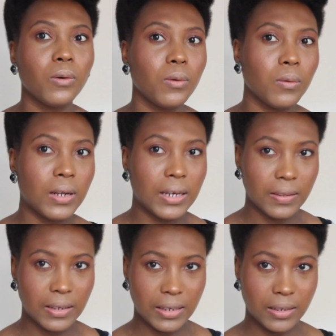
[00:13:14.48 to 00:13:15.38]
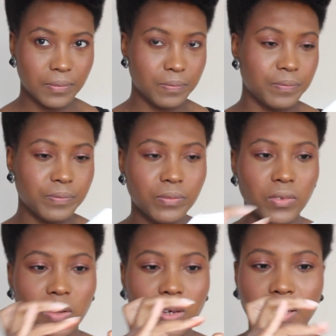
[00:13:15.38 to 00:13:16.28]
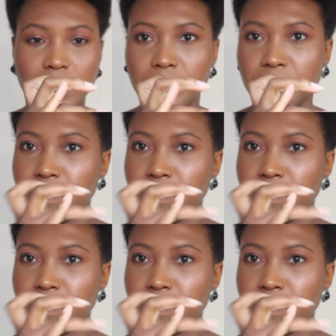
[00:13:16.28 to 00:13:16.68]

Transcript: Or like that. Okay.